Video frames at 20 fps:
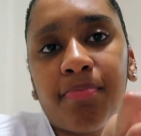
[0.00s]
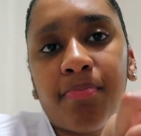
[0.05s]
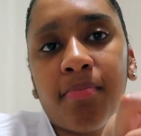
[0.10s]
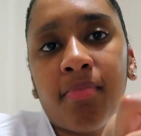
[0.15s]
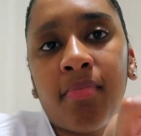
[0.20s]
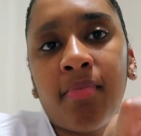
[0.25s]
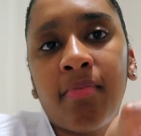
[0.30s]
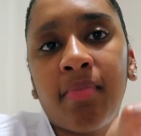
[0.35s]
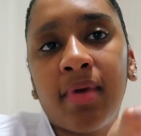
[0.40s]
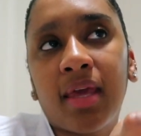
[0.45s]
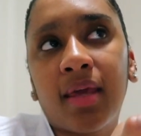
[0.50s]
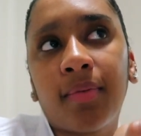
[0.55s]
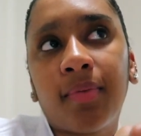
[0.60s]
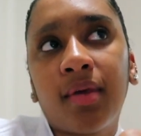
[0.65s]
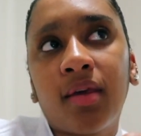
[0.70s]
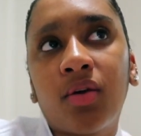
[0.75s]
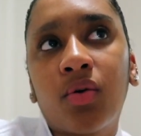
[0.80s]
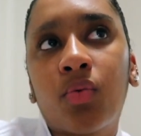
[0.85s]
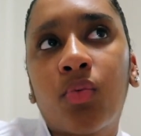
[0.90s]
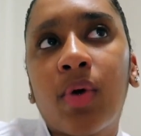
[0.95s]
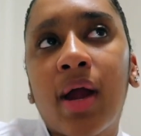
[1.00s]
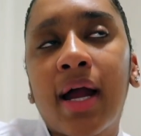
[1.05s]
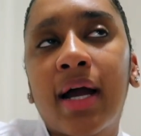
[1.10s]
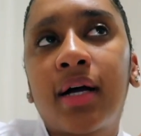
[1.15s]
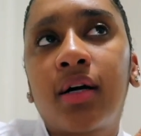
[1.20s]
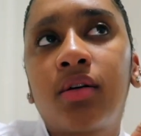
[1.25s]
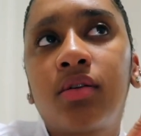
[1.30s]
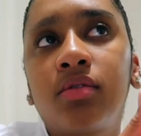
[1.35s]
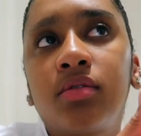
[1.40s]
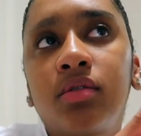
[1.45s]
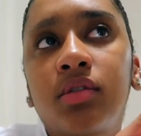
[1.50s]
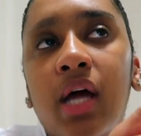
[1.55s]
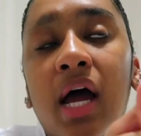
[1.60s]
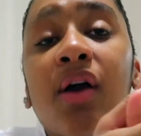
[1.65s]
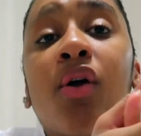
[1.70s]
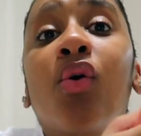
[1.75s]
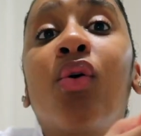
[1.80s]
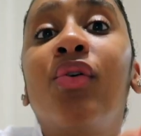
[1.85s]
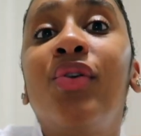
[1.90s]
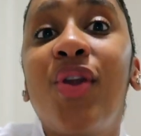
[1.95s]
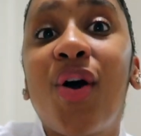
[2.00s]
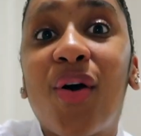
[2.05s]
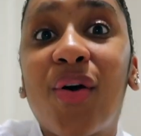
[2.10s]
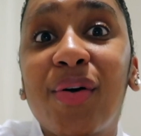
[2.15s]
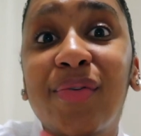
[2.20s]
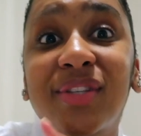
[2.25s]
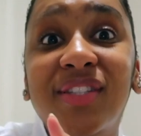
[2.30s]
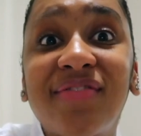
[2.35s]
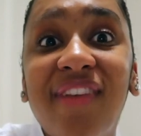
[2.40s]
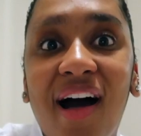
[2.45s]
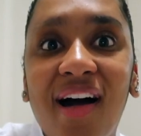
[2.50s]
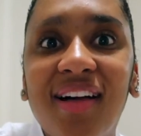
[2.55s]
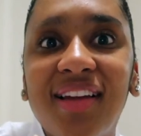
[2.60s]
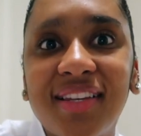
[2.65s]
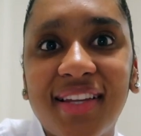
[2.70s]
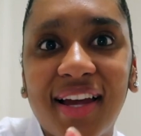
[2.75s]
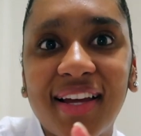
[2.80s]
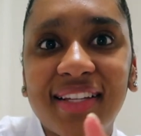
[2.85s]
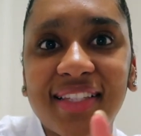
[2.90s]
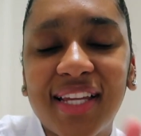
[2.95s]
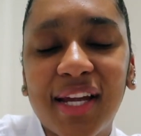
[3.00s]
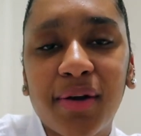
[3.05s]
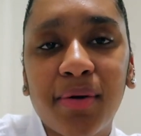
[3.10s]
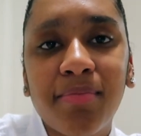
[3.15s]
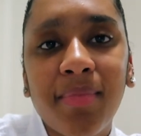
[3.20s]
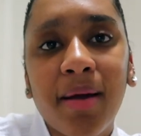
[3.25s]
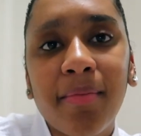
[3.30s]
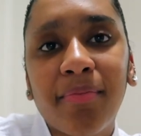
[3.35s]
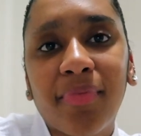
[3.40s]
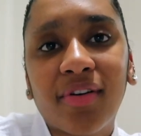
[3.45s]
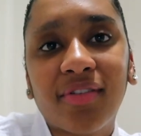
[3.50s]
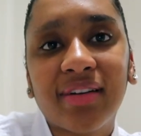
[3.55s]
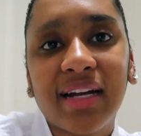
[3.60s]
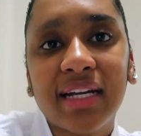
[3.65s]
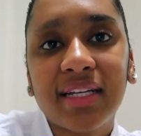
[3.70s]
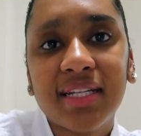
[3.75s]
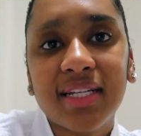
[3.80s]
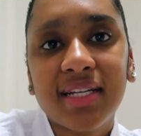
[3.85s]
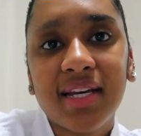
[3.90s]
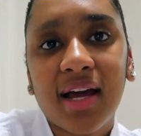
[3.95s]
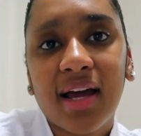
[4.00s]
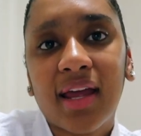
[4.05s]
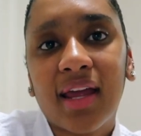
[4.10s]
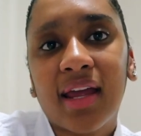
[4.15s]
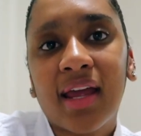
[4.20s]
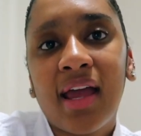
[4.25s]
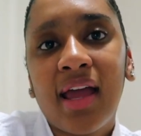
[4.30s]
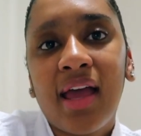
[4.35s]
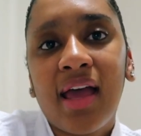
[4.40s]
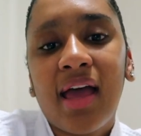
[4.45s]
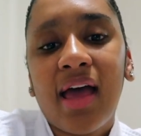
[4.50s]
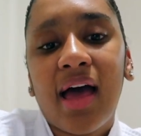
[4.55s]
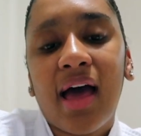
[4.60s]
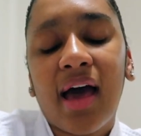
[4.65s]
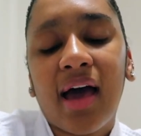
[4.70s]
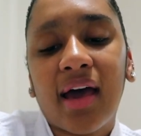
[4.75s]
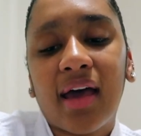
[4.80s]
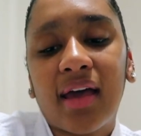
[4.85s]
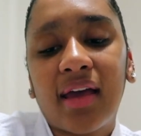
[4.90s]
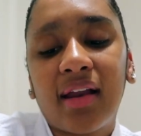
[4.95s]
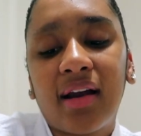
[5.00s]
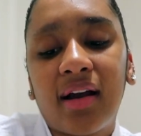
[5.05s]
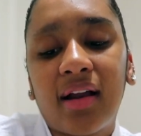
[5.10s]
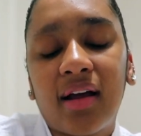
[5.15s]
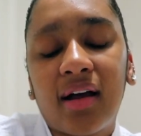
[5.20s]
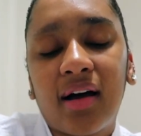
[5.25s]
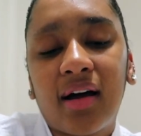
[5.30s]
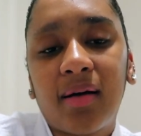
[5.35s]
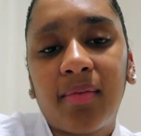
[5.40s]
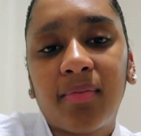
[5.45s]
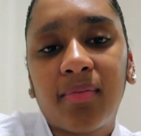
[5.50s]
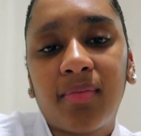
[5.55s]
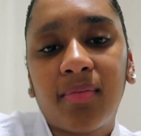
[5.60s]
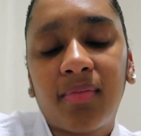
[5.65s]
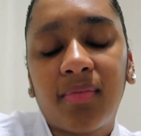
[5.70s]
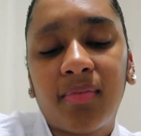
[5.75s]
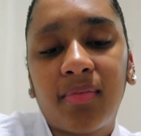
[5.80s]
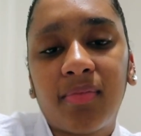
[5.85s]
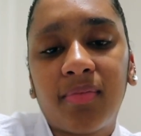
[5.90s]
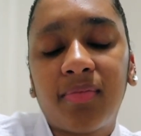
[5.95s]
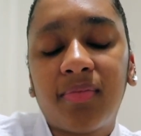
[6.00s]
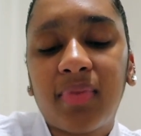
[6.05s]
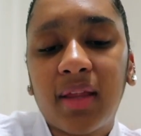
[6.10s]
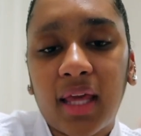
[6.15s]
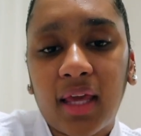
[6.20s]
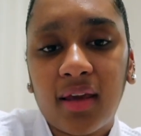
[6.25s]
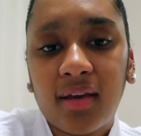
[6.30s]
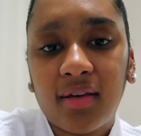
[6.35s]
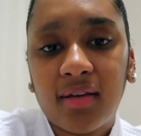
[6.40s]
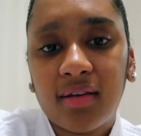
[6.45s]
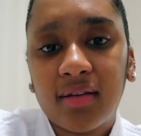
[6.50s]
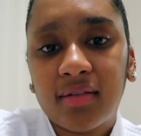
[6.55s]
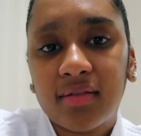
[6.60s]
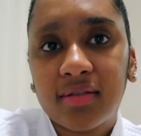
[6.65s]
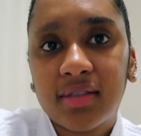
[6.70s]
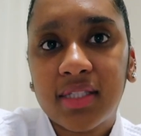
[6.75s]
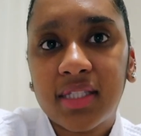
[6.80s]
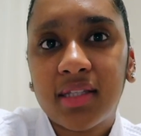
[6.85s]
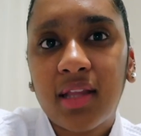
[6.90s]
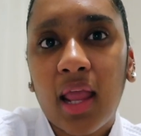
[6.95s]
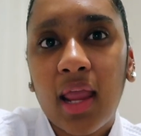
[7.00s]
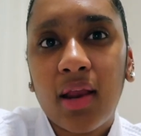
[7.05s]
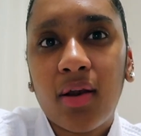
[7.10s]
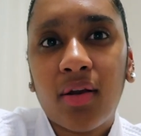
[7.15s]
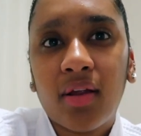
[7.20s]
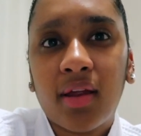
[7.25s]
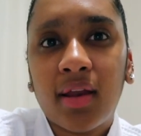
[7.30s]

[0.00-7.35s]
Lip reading: maybe around, oh no, it was Valentine's Day. I remember Randy and I had like stayed